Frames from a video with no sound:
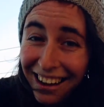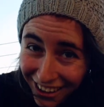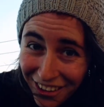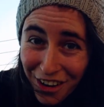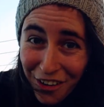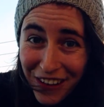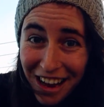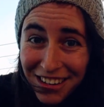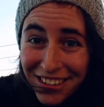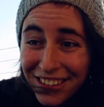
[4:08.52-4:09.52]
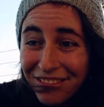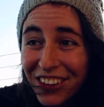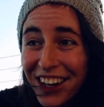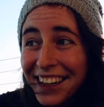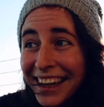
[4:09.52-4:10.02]
I don't know about you,
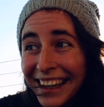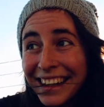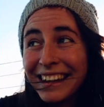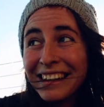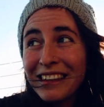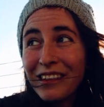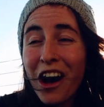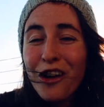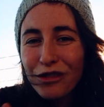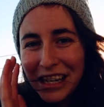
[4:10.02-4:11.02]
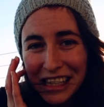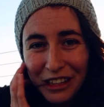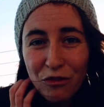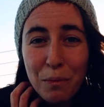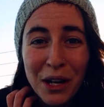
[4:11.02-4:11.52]
but the whole
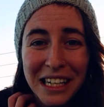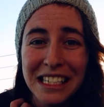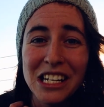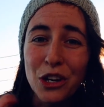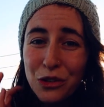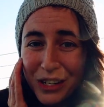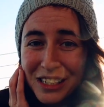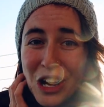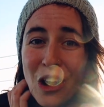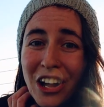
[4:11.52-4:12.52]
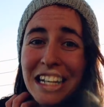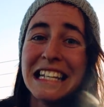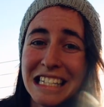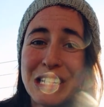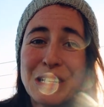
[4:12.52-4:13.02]
reason for putting deodorant on
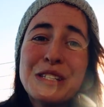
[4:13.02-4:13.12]
is to